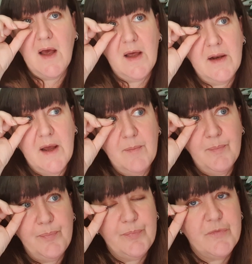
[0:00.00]

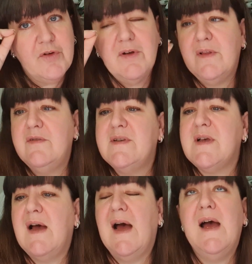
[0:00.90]
and sorry, there is
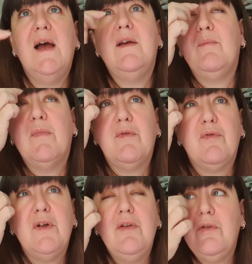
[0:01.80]
a hair in my
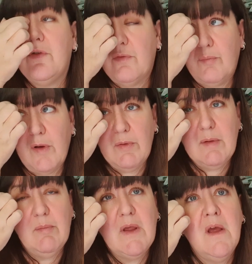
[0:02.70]
fringe
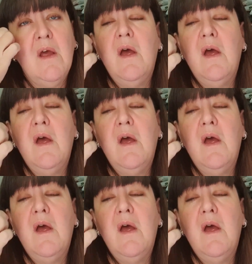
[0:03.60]
poking me.